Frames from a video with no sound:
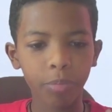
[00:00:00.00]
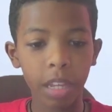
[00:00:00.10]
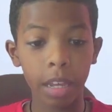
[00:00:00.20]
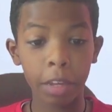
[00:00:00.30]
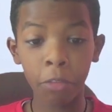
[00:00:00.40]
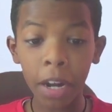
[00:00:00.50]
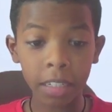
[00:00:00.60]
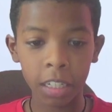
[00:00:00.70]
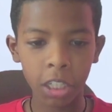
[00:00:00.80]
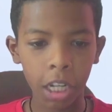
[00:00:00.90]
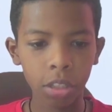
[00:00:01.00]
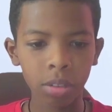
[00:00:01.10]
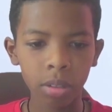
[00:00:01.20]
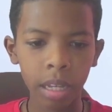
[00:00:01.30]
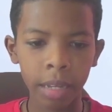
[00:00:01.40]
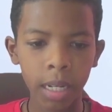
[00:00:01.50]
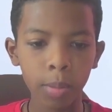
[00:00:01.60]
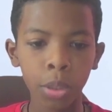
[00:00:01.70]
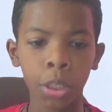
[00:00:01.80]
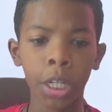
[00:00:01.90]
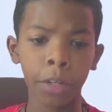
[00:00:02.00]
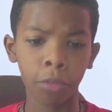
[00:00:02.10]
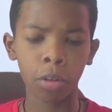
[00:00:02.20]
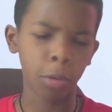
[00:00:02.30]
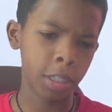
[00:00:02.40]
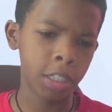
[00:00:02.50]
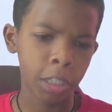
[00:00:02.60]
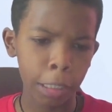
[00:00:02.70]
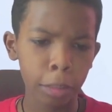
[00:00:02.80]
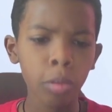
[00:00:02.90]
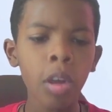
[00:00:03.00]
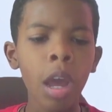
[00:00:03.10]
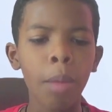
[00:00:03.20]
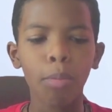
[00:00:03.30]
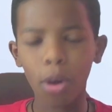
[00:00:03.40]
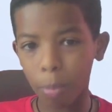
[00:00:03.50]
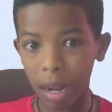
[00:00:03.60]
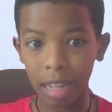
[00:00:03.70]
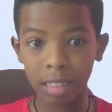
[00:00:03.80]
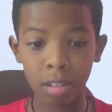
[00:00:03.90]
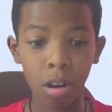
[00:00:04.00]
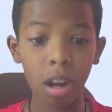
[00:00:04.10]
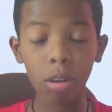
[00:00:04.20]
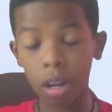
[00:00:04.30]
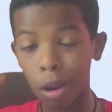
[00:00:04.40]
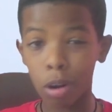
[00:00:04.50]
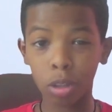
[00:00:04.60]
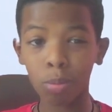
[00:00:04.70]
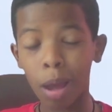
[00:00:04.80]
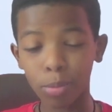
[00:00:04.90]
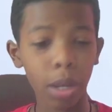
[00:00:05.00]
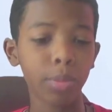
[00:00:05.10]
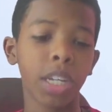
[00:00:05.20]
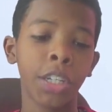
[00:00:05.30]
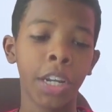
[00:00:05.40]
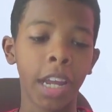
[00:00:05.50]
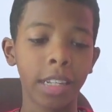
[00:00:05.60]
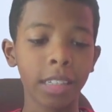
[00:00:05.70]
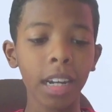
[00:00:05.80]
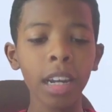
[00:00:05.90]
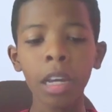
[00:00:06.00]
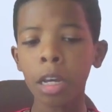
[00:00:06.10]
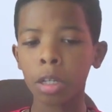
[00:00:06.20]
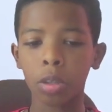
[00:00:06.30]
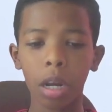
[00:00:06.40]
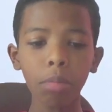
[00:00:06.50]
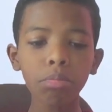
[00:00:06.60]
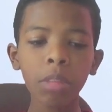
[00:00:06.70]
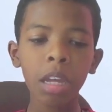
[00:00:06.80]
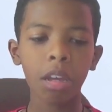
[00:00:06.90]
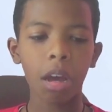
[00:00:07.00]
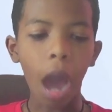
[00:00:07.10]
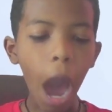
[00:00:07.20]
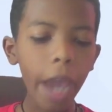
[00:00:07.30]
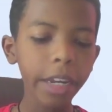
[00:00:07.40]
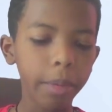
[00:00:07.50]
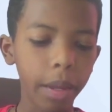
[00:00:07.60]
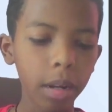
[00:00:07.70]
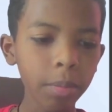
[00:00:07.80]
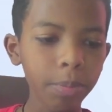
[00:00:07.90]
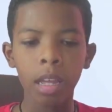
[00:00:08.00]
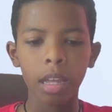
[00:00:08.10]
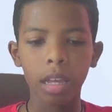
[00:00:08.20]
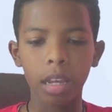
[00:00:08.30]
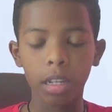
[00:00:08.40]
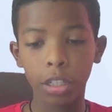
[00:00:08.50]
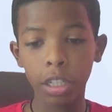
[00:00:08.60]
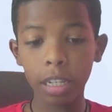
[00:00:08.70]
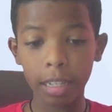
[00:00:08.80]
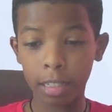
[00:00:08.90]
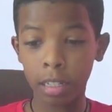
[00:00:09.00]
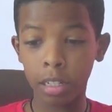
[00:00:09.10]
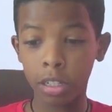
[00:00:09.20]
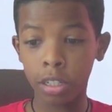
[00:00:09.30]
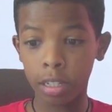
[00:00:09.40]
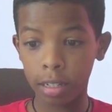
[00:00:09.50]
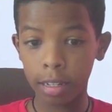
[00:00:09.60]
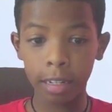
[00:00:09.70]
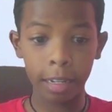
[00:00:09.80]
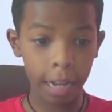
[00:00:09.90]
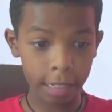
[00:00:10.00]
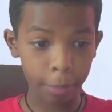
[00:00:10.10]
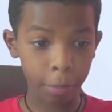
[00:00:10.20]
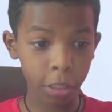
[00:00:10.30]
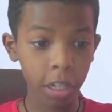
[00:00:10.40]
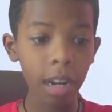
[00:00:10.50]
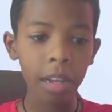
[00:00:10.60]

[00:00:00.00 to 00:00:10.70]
Uh, friendly chat no, and now straightforward chat no, more balanced lalo. Kalatum hamsamsa share adargal. Kzala, hi nevelo. Uh, she finish last picture.